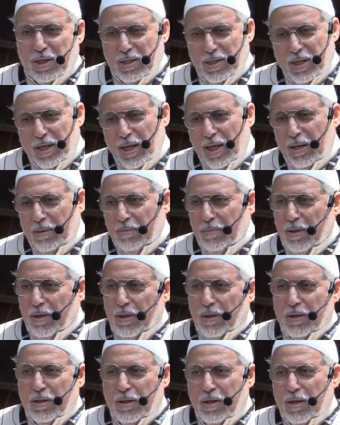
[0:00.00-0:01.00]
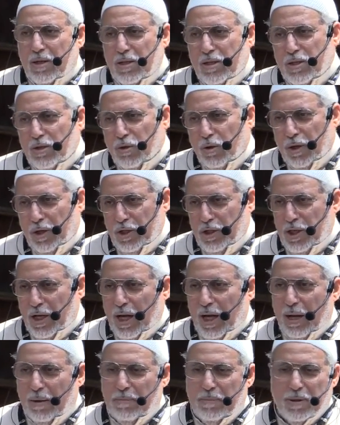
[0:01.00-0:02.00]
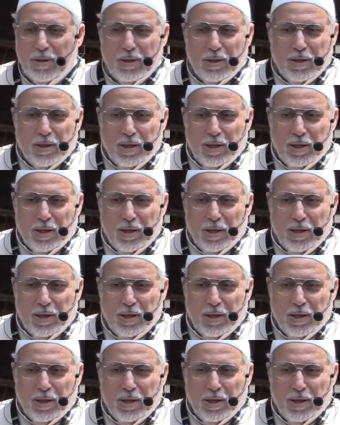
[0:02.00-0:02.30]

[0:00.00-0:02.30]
in Islam. There is no hijab.